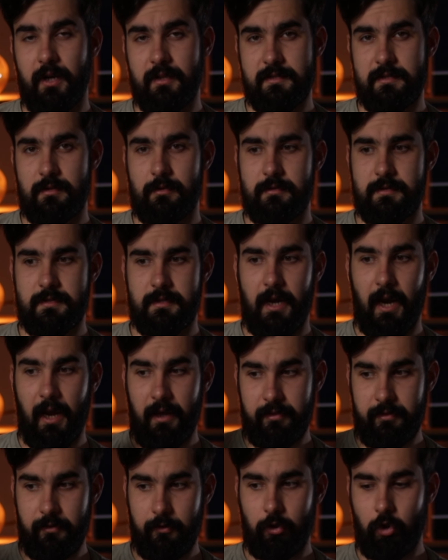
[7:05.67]
answers
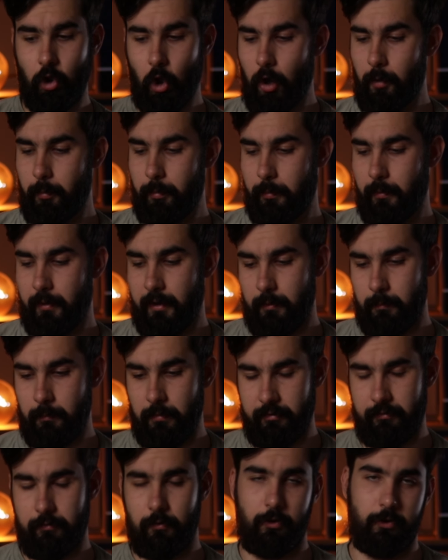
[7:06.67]
at the top
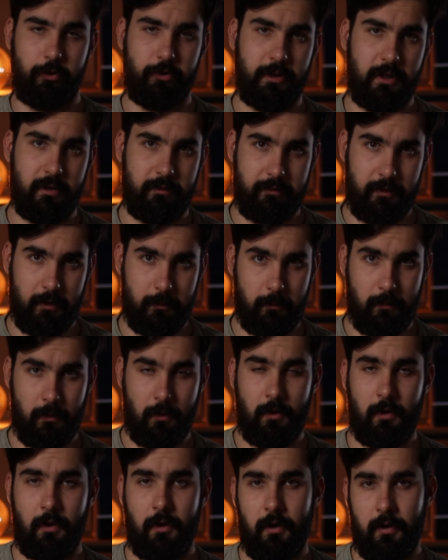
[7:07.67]
before you give them